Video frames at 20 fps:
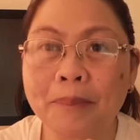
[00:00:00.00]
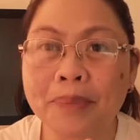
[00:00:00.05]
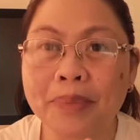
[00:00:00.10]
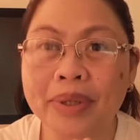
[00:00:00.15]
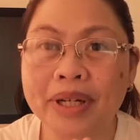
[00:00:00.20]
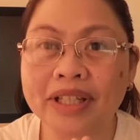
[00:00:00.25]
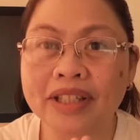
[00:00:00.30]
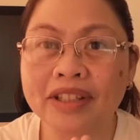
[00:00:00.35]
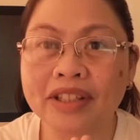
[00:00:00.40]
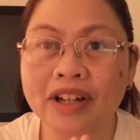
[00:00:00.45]

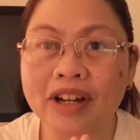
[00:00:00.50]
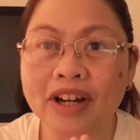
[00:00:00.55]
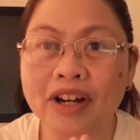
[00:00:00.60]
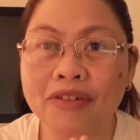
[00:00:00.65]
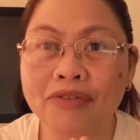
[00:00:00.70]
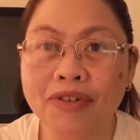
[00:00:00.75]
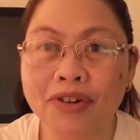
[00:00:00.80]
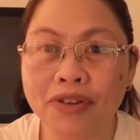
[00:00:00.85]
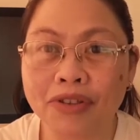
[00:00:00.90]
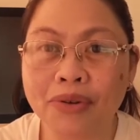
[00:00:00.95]
But
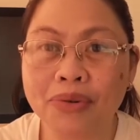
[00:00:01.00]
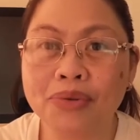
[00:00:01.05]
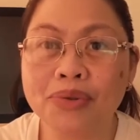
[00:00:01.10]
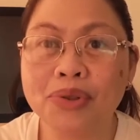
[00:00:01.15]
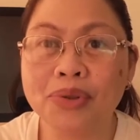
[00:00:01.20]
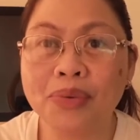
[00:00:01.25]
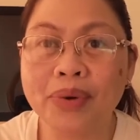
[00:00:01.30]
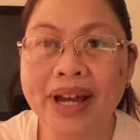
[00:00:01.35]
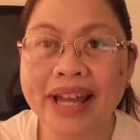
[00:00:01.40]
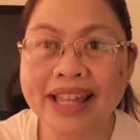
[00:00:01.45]
for
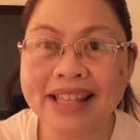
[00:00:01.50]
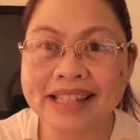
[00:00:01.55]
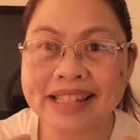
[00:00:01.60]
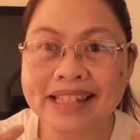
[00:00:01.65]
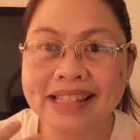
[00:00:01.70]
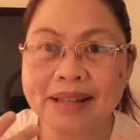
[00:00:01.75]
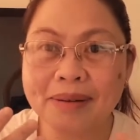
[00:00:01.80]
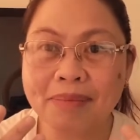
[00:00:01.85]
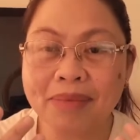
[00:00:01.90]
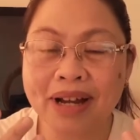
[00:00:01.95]
those ones
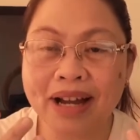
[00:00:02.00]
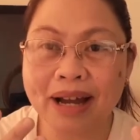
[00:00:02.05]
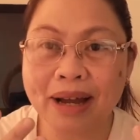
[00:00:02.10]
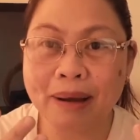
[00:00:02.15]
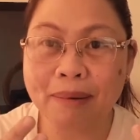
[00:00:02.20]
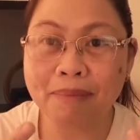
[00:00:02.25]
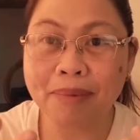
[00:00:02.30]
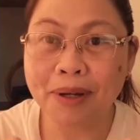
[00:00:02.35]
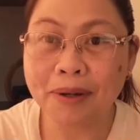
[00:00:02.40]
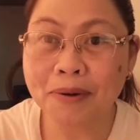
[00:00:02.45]
sa
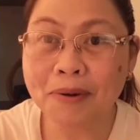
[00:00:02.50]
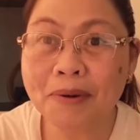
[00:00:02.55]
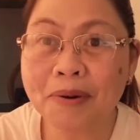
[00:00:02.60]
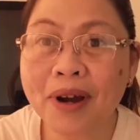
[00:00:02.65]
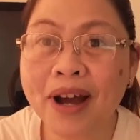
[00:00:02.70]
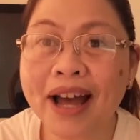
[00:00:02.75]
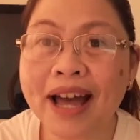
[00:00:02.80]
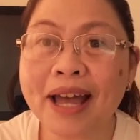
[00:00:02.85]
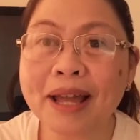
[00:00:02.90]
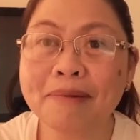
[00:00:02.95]
mga
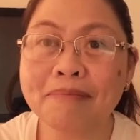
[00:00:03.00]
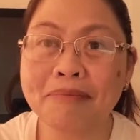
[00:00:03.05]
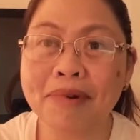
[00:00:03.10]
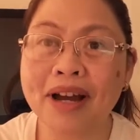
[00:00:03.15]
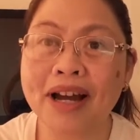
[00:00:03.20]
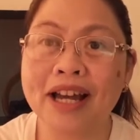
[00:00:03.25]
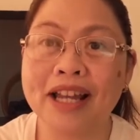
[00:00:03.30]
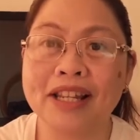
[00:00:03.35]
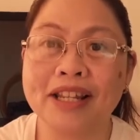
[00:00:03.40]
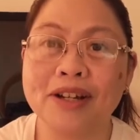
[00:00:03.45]
baguhan,
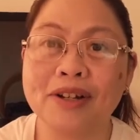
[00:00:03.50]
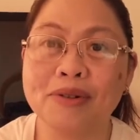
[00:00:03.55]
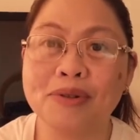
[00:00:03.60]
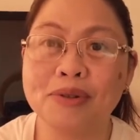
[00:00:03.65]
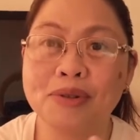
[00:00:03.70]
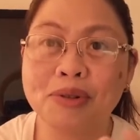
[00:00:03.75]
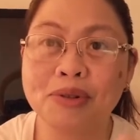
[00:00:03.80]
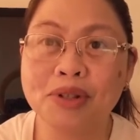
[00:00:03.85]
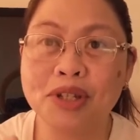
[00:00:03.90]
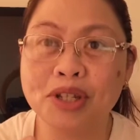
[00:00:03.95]
baka na
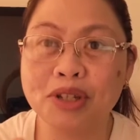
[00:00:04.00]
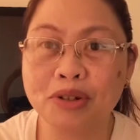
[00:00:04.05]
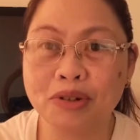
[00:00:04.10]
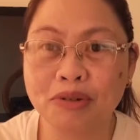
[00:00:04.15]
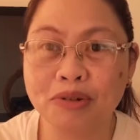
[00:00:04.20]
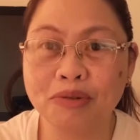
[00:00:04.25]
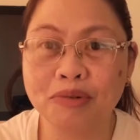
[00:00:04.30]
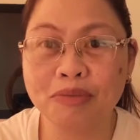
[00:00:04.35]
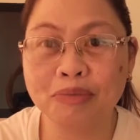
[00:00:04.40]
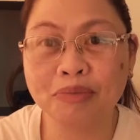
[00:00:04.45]
gusto
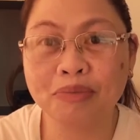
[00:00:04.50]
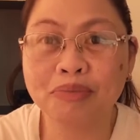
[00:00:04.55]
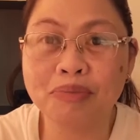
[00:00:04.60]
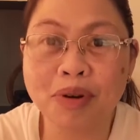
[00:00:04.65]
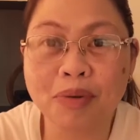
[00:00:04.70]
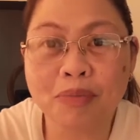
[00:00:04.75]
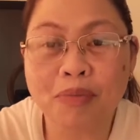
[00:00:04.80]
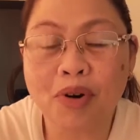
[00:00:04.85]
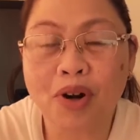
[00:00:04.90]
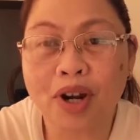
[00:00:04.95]
ninyong
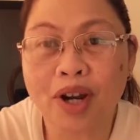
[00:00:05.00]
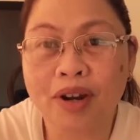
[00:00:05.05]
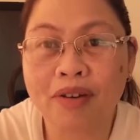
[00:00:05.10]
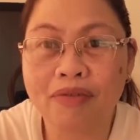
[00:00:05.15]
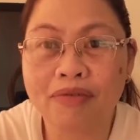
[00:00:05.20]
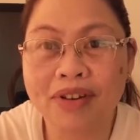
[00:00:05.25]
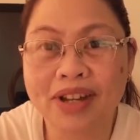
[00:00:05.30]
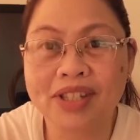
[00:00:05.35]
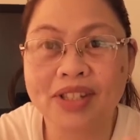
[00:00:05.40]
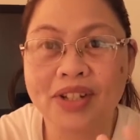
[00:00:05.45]
more
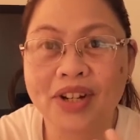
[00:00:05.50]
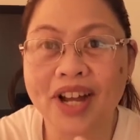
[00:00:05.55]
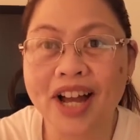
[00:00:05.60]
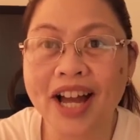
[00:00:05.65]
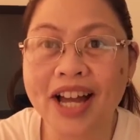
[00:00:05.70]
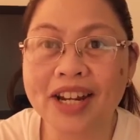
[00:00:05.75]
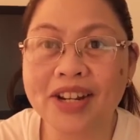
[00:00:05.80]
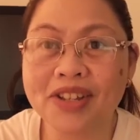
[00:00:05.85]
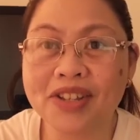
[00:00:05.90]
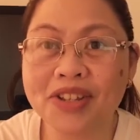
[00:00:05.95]
faster
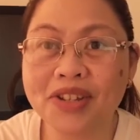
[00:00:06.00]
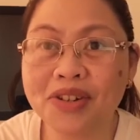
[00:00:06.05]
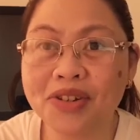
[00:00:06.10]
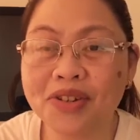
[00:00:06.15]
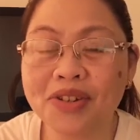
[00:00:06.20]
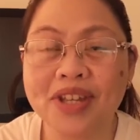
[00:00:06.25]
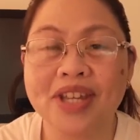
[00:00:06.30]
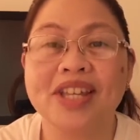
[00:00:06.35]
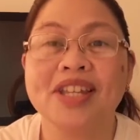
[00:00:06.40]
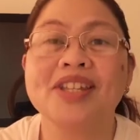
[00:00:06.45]
ang ano nyo,
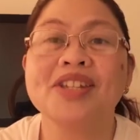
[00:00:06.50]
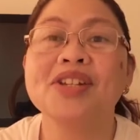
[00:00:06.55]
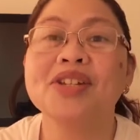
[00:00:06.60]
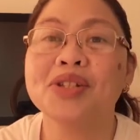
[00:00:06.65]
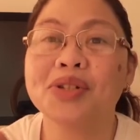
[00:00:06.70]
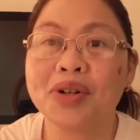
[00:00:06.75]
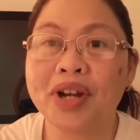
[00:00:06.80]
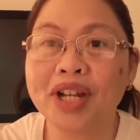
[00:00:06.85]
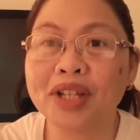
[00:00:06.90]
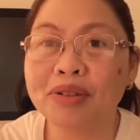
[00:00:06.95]
just
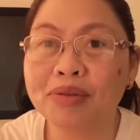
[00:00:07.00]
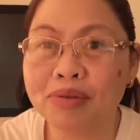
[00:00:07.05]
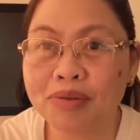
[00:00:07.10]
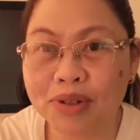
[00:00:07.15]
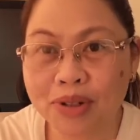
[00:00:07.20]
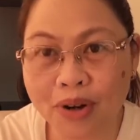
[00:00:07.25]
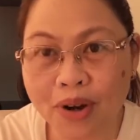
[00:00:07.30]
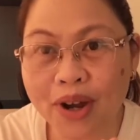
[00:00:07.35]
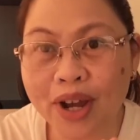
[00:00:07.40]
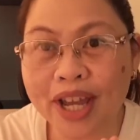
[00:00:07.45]
try to
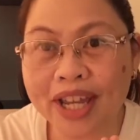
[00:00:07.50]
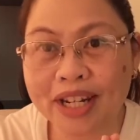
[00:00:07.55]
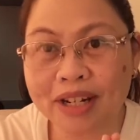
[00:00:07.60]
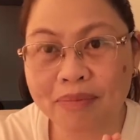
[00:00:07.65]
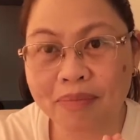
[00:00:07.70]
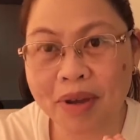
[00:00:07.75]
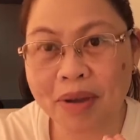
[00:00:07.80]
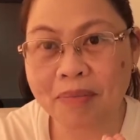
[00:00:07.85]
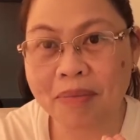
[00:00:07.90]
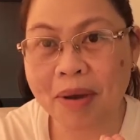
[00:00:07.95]
join
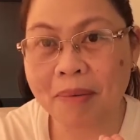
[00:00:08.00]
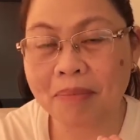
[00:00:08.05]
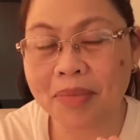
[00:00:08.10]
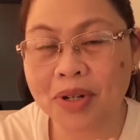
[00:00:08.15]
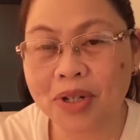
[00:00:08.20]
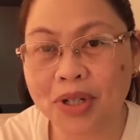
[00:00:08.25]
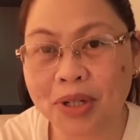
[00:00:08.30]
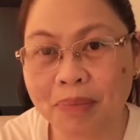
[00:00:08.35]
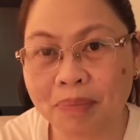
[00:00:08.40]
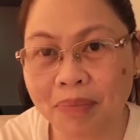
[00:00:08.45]
in my
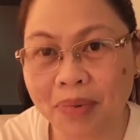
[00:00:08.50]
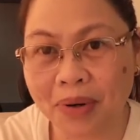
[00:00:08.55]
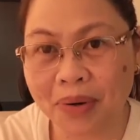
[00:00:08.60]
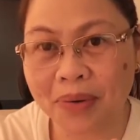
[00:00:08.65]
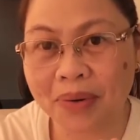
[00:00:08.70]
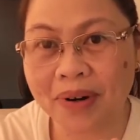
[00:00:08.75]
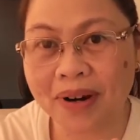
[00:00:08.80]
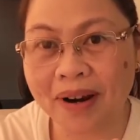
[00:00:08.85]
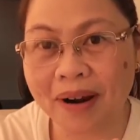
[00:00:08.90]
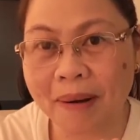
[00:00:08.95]
membership
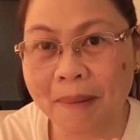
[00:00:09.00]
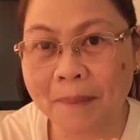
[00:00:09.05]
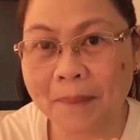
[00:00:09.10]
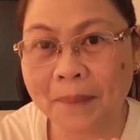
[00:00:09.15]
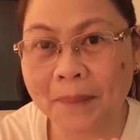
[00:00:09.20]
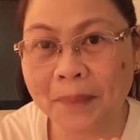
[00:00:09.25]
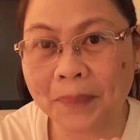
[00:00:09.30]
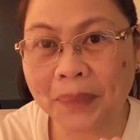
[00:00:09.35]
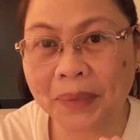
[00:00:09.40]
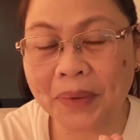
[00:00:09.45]
program,
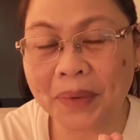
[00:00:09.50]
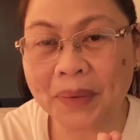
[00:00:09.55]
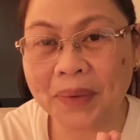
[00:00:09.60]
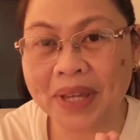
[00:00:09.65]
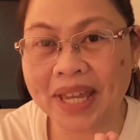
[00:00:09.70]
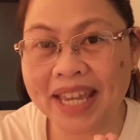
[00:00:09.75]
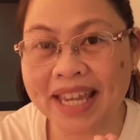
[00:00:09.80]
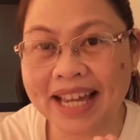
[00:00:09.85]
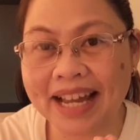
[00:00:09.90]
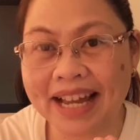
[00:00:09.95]

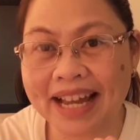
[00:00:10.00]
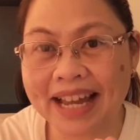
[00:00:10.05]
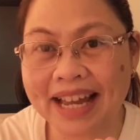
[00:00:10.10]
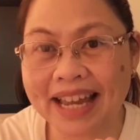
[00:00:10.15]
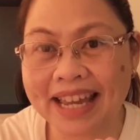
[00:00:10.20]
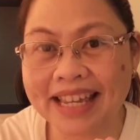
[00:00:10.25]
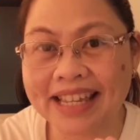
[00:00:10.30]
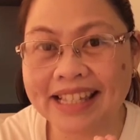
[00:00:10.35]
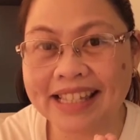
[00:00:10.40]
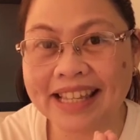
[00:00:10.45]
okay,
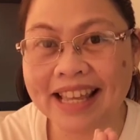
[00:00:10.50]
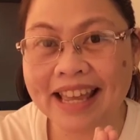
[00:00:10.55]
guys?